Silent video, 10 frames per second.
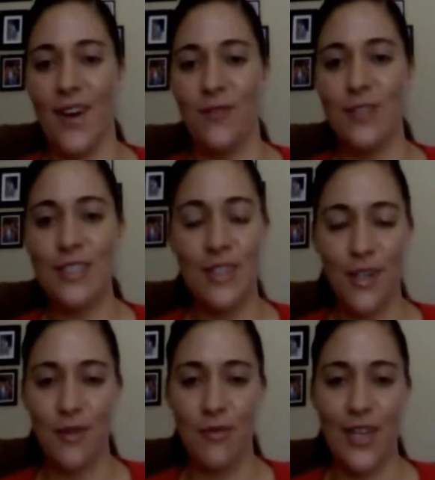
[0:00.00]
once he
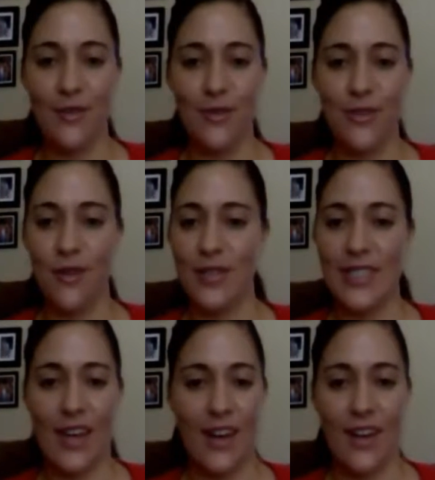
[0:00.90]
heard me, he was so
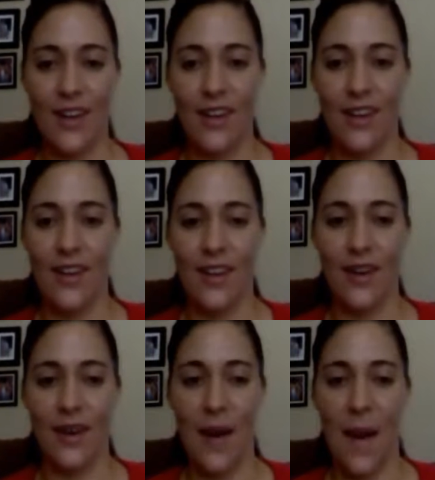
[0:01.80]
excited
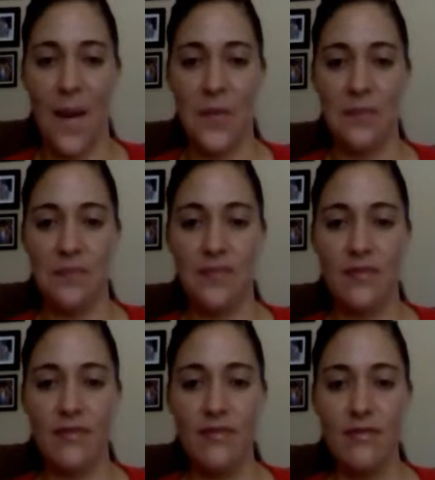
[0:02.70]
and
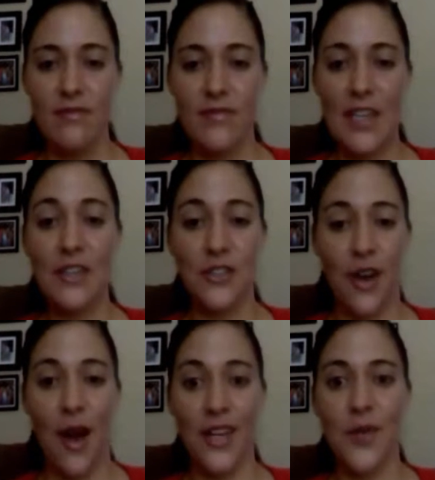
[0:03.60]

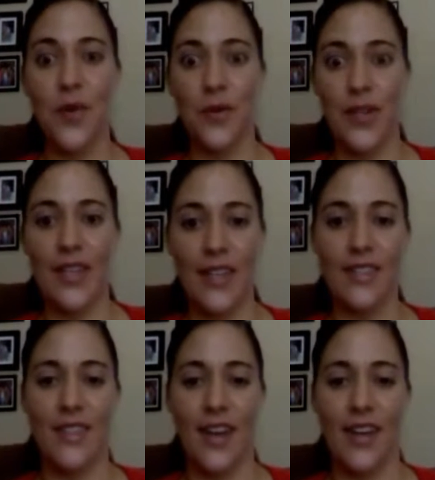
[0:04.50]
shocked, but really
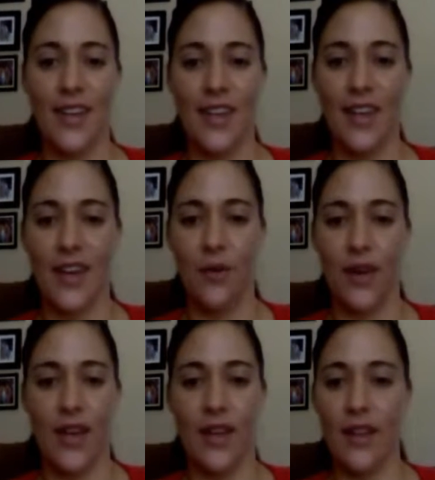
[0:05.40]
excited. He can't
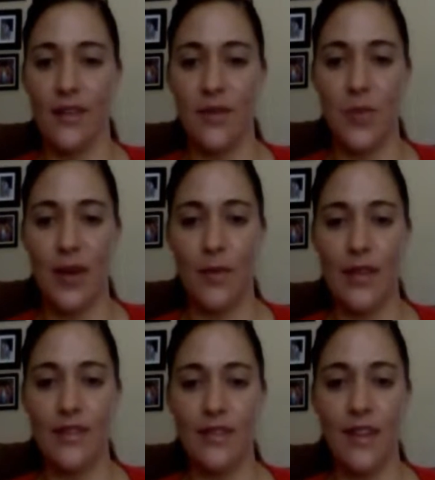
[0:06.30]
wait. He loves babies.